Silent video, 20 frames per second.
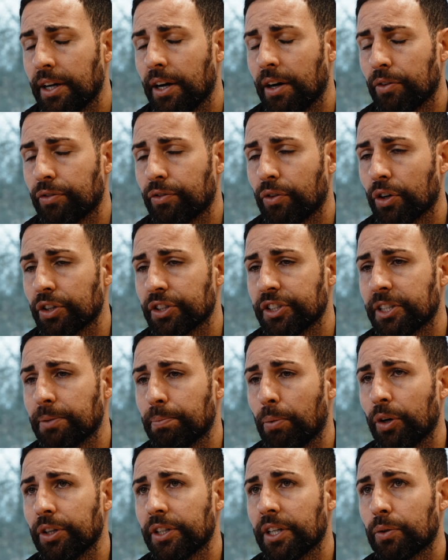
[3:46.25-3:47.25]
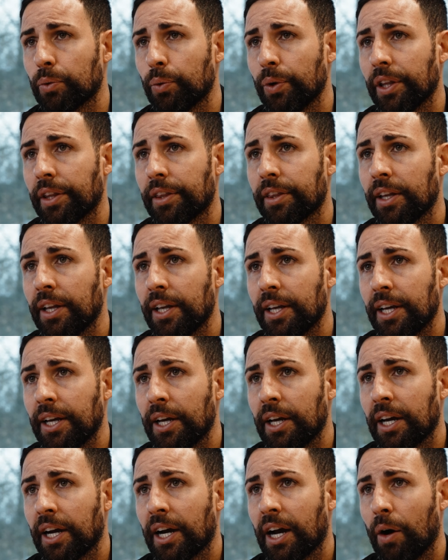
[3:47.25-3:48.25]
of course, disappointed with
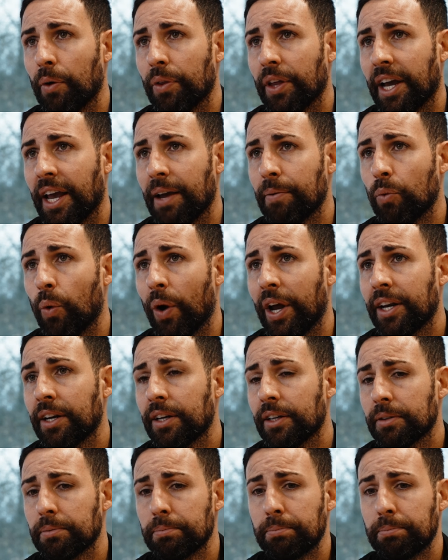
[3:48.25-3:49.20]
how the game went.